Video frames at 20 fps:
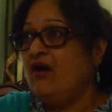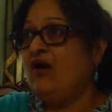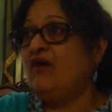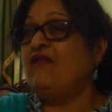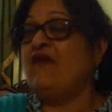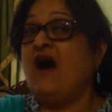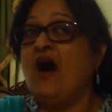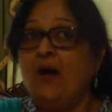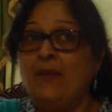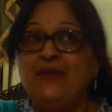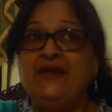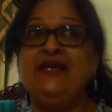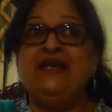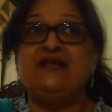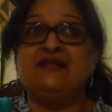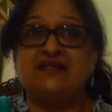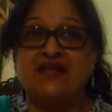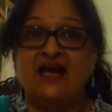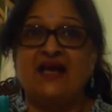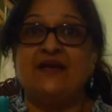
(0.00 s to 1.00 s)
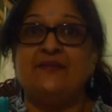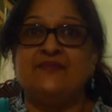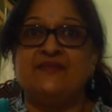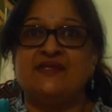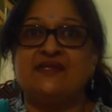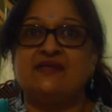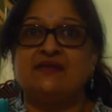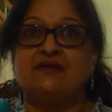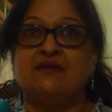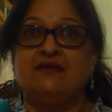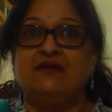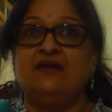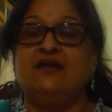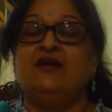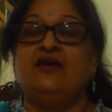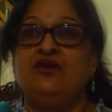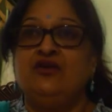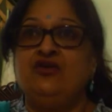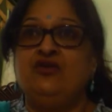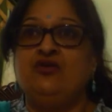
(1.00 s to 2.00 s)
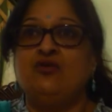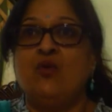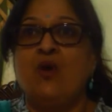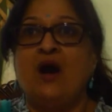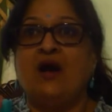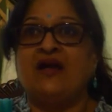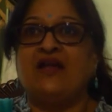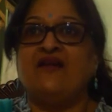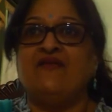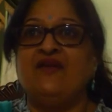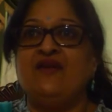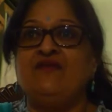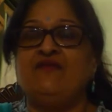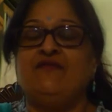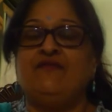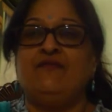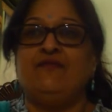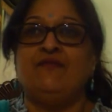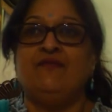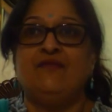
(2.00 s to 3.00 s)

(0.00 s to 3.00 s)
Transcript: of how many times you are giving